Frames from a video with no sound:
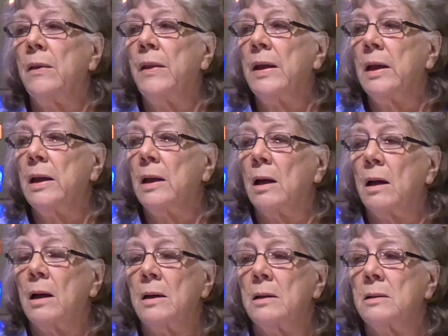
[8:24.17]
The
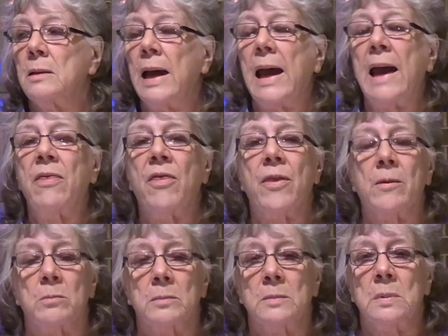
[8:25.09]

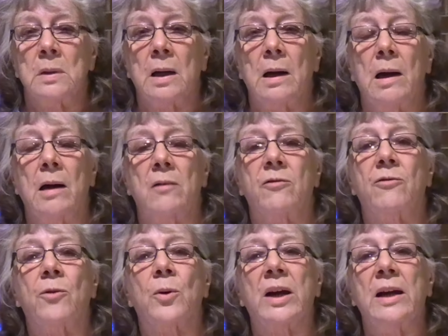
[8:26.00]
anthem of
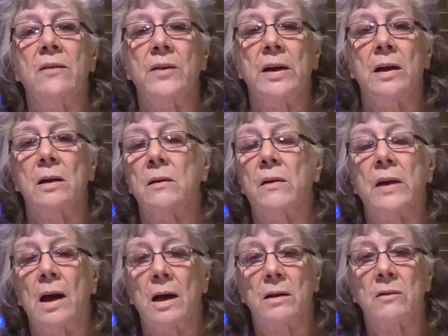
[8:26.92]
forgiving the